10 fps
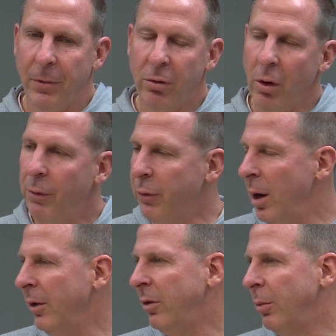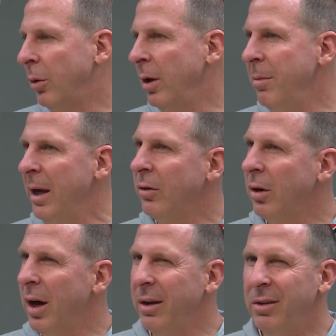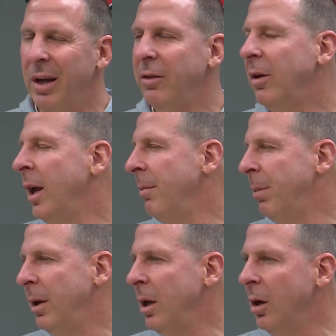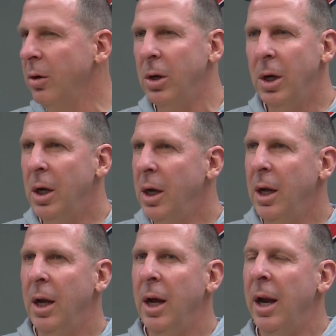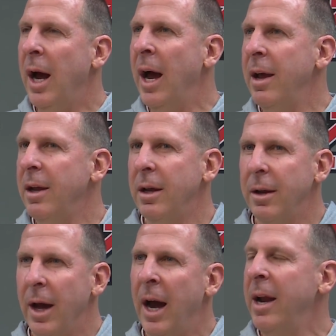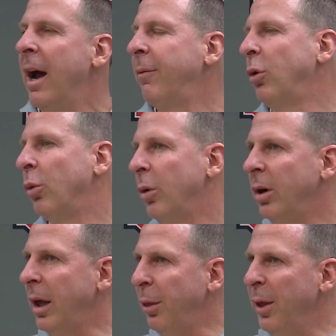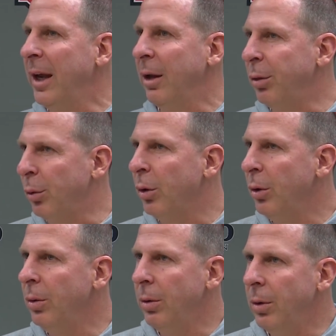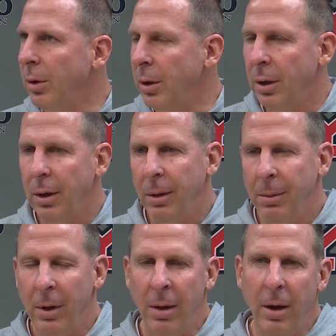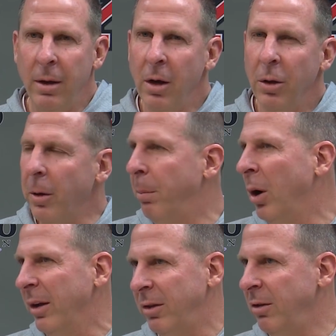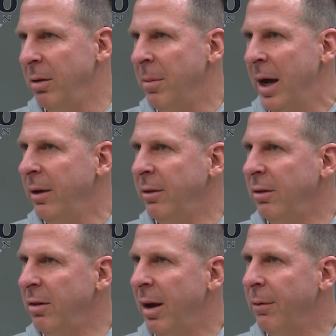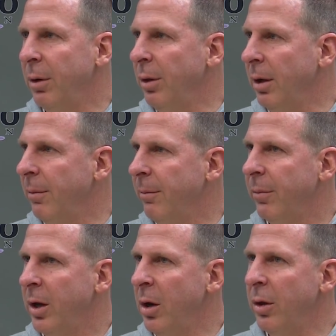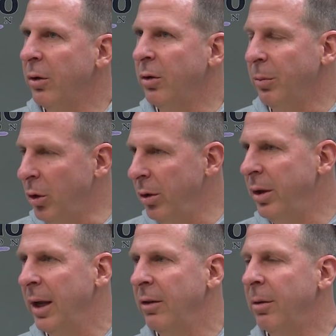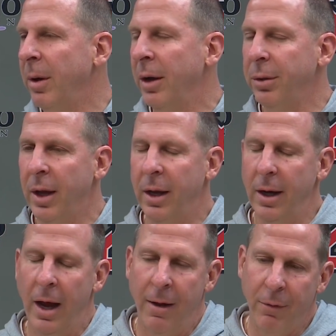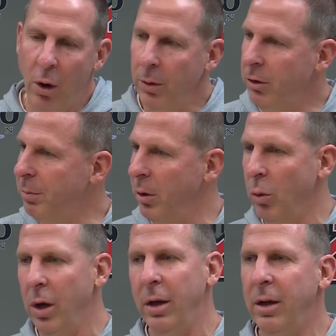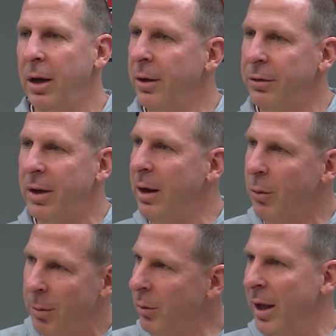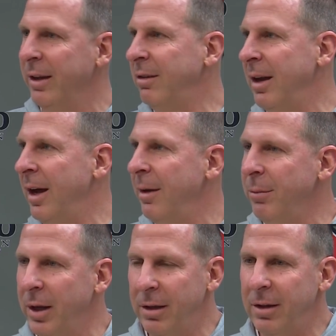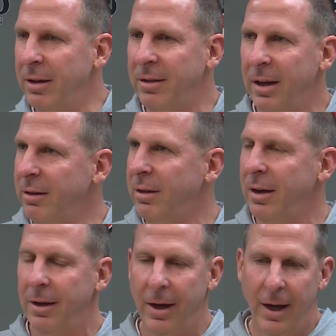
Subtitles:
So for us, it really makes a lot of sense. I'd have to really think it through. You know, there are pluses and minuses to everything. You know, there are some good things about that. I've always been one, and I'll say it one last time, that says that,